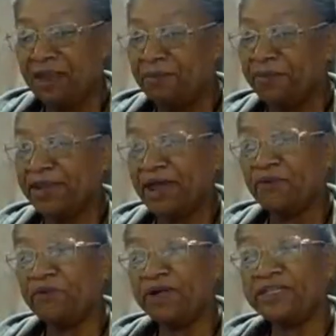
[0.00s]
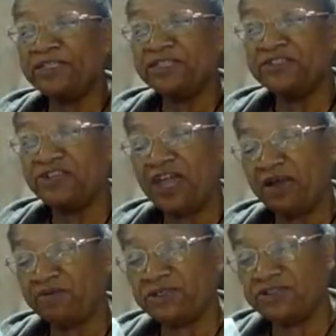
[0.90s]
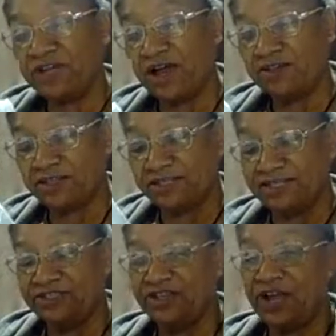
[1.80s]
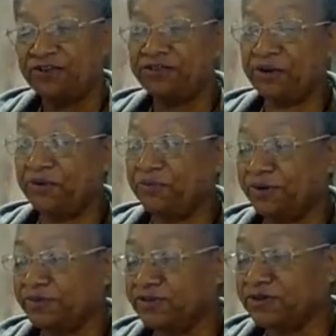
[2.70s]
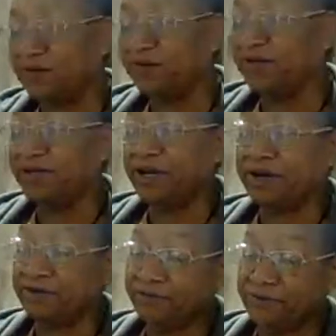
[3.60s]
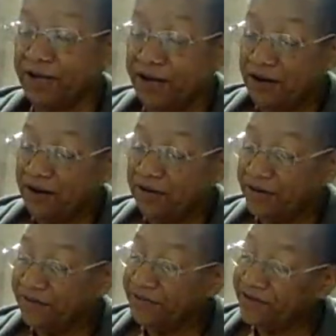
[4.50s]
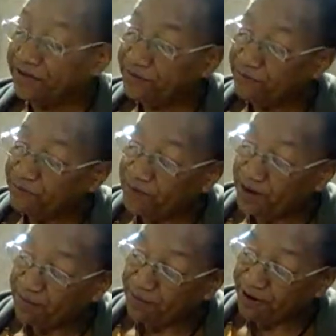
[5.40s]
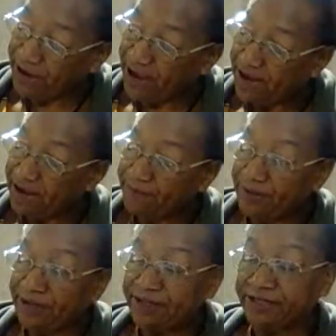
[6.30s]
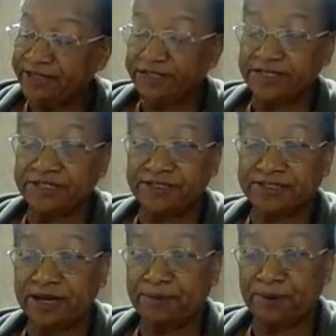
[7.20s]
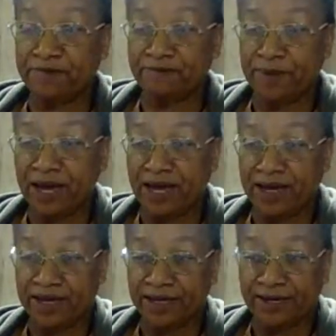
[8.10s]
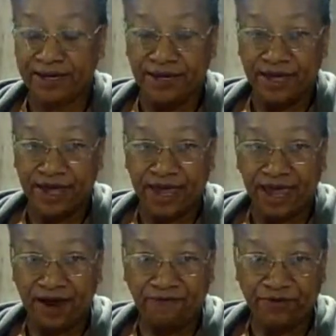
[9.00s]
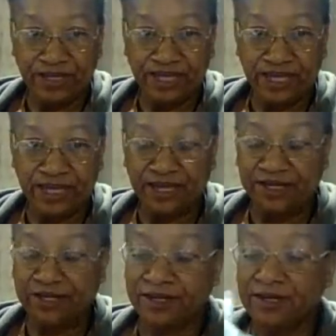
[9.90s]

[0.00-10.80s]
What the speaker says: But I wanted to chat with y'all to let y'all know what was going on. Okay, these some fabric I had been cutting some of my African